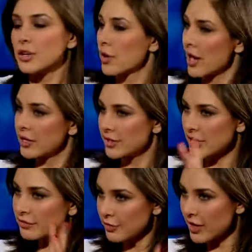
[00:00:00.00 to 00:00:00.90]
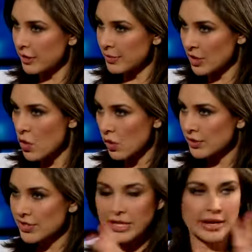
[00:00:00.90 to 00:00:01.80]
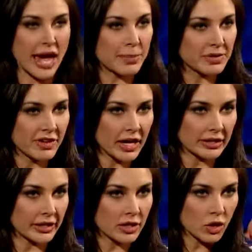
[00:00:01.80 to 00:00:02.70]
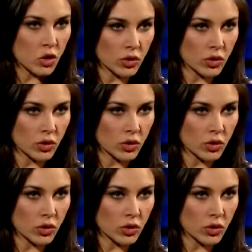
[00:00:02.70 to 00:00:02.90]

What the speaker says: You're at a self-development course in Napa Valley.